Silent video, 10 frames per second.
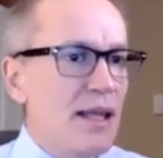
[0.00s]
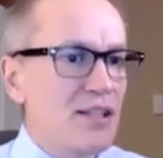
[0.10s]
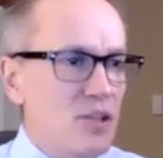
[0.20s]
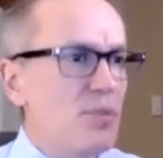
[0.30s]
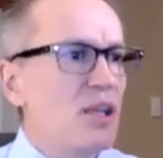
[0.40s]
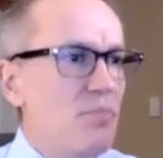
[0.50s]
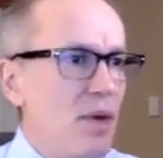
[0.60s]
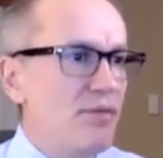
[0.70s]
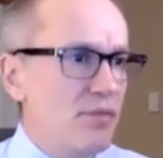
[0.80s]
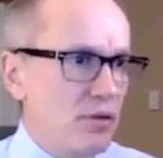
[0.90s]
It's a big
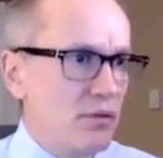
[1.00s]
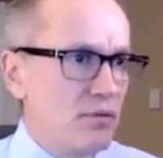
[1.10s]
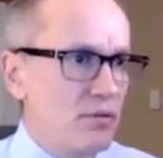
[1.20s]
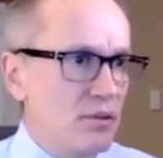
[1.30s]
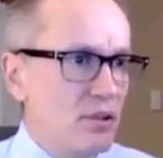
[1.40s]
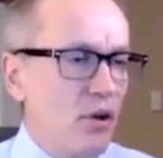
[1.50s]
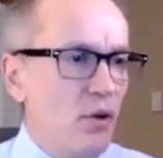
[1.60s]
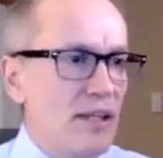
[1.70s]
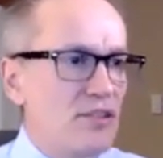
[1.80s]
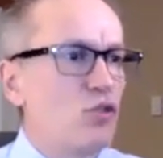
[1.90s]
buffer.
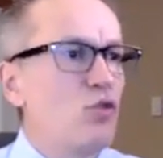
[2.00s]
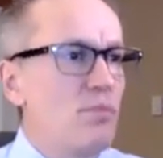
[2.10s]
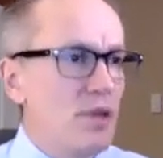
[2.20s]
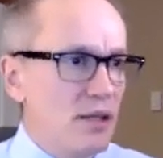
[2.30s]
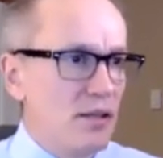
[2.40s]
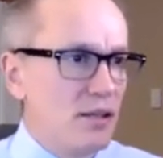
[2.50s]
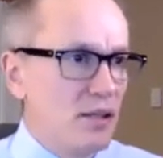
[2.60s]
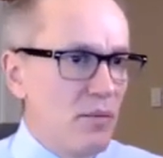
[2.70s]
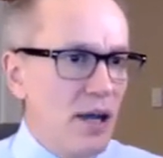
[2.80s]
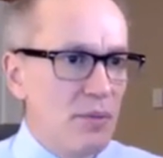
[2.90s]
It's too big,
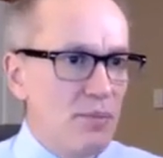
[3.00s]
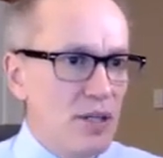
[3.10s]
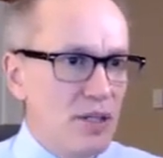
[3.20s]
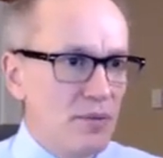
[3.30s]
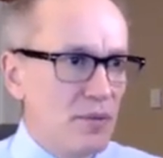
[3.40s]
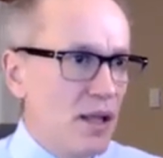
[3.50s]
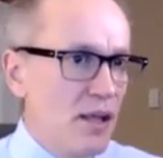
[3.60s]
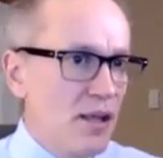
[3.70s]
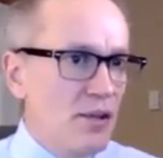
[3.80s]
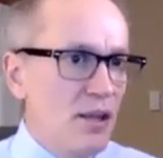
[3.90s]
in my opinion.
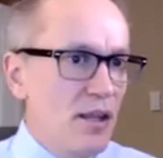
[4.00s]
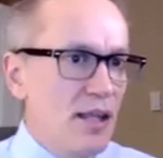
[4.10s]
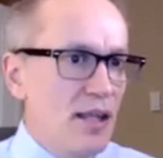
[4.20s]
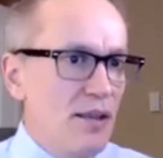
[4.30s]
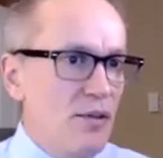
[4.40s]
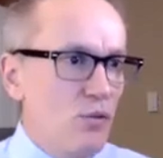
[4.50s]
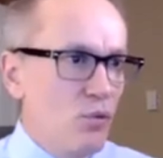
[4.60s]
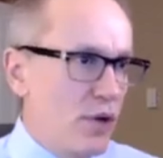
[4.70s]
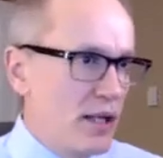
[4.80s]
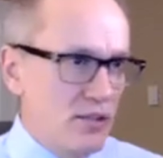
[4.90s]

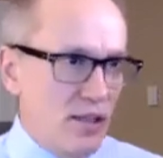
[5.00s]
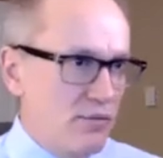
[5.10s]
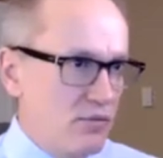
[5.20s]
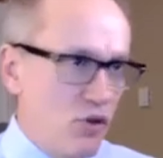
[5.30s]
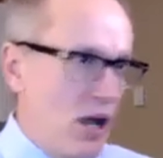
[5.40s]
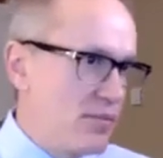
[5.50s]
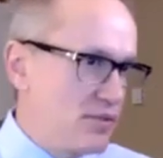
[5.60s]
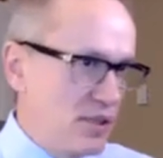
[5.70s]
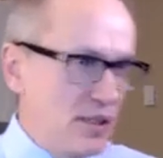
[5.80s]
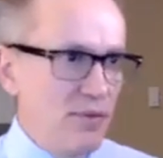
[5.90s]
Rates have dropped
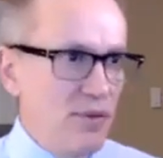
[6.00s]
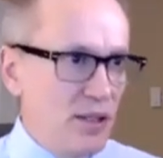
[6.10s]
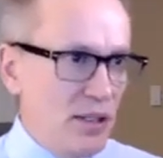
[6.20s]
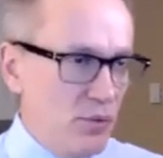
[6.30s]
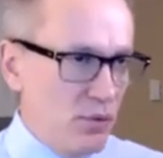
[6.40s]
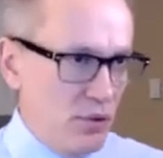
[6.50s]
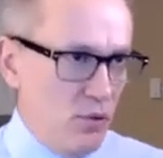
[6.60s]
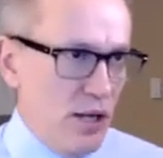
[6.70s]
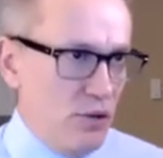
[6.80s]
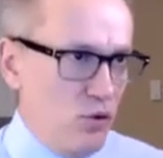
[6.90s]
significantly.
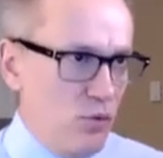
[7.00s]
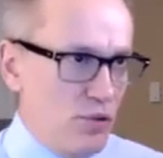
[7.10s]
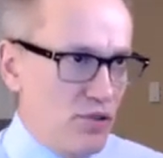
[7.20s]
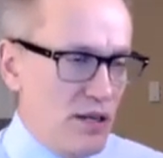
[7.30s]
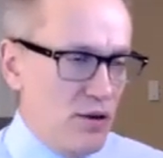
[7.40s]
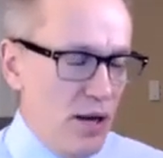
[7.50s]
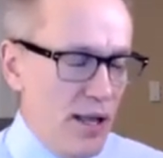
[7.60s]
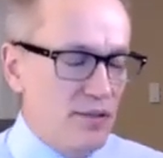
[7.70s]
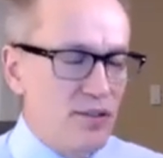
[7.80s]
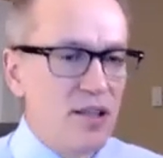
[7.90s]
We're at 2% or
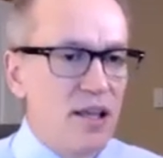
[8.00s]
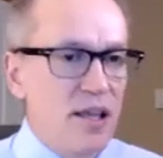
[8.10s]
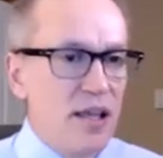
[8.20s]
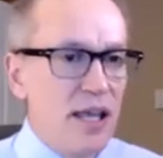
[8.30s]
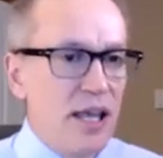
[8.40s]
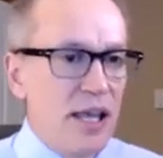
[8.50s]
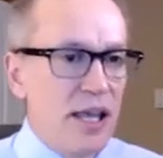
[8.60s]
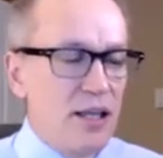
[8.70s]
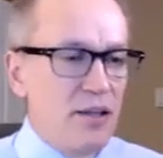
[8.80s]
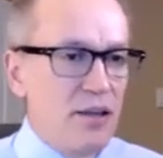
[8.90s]
less.
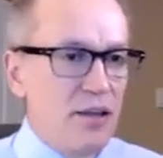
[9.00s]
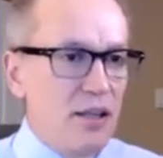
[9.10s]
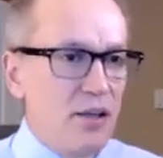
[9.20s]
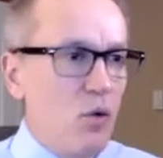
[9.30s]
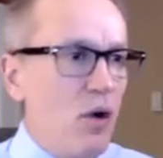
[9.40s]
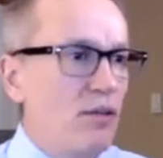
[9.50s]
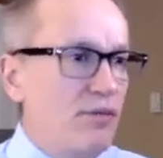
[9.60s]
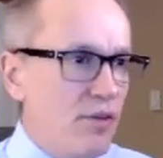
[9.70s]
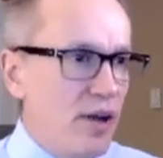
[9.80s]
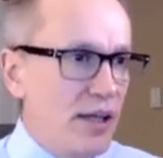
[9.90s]
And the
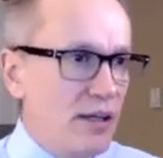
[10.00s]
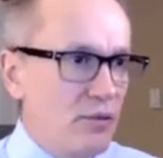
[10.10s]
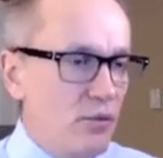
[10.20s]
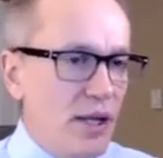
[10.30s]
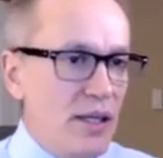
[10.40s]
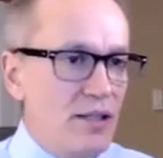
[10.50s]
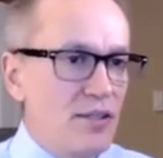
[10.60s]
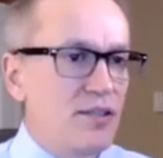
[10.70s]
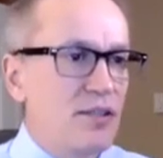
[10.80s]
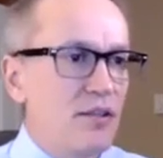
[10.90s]
qualifying rate is
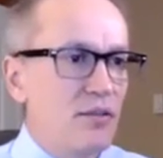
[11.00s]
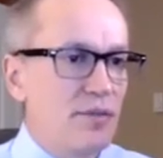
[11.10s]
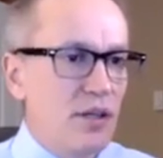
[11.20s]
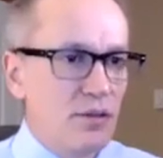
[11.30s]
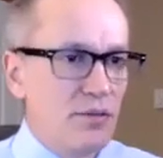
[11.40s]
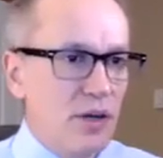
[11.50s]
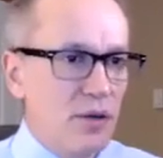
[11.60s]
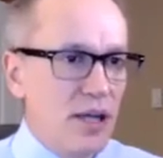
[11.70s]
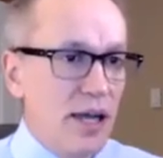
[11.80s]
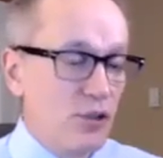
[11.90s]
still very,
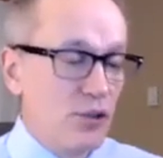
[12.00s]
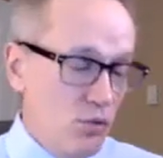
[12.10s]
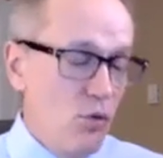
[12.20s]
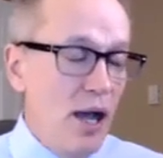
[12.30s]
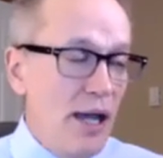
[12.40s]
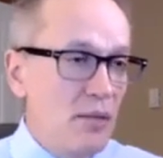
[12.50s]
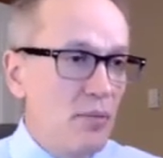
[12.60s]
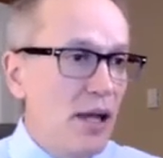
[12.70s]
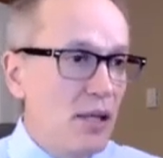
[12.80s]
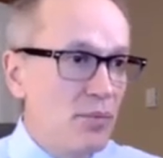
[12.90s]
very high, too high, in
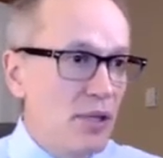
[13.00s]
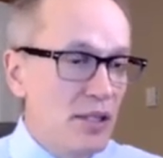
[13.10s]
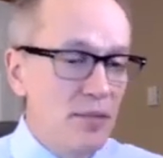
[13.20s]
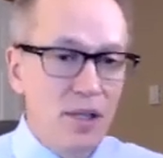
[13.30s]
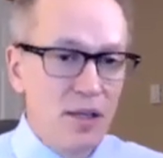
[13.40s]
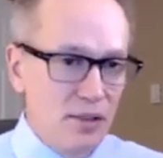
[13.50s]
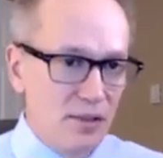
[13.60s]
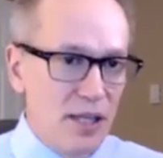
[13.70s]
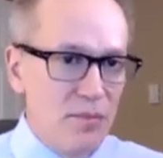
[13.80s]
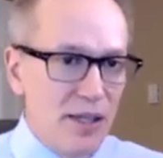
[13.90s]
my opinion.
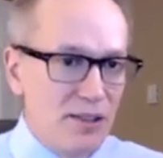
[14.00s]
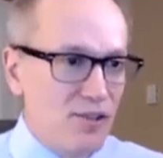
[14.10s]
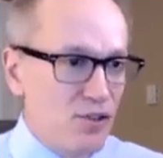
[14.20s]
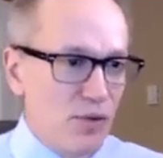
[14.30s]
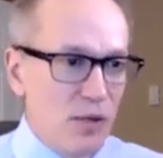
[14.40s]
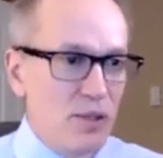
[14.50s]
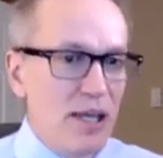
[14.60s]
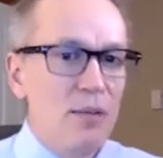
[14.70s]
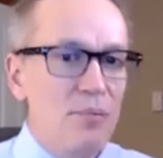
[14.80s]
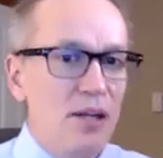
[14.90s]
Ted might disagree with
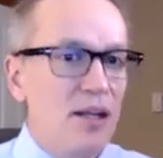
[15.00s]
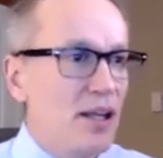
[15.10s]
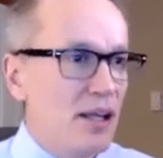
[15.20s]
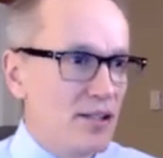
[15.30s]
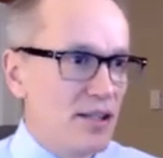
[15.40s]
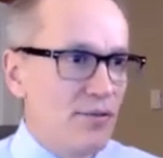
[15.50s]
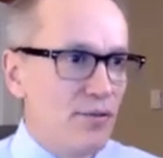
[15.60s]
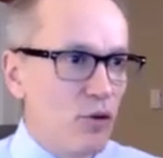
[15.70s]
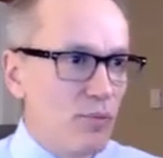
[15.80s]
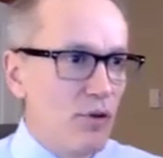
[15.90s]
that, but it's at
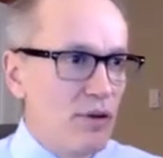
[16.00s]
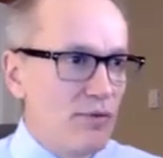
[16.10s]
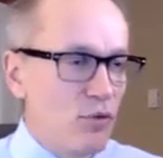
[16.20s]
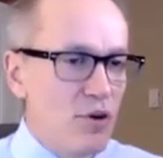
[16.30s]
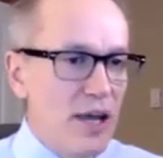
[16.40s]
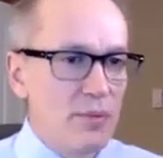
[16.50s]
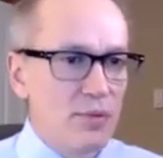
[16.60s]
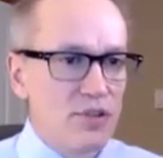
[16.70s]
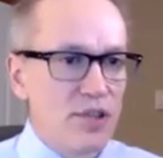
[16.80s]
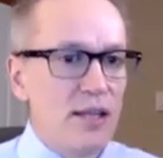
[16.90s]

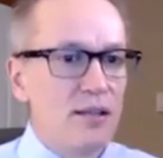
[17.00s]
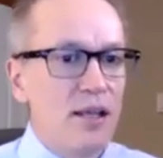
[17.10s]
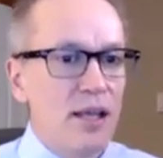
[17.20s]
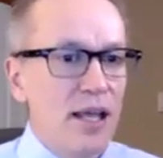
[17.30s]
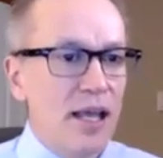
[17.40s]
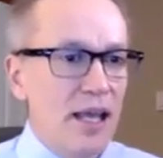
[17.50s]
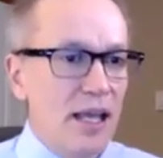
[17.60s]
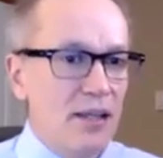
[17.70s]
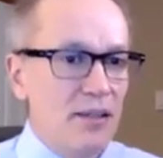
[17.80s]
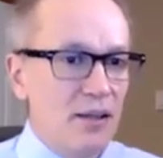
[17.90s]
4.49%.
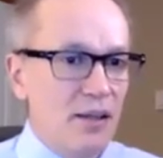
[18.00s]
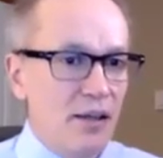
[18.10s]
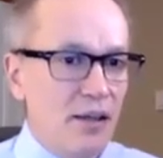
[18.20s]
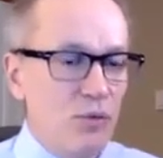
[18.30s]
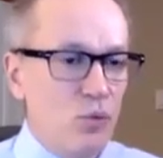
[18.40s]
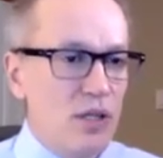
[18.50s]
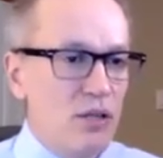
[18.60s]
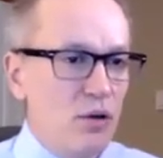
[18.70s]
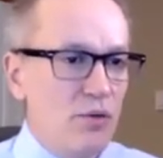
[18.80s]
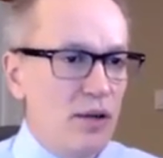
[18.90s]
And we
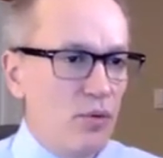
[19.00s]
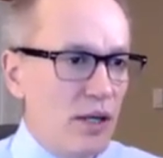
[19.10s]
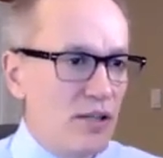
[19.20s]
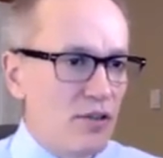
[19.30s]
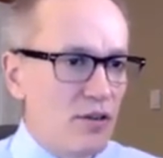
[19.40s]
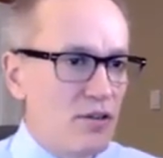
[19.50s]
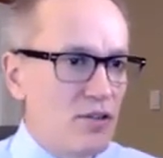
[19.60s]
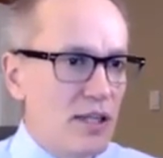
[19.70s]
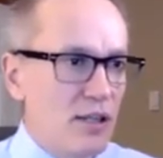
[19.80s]
know that rates are going to stay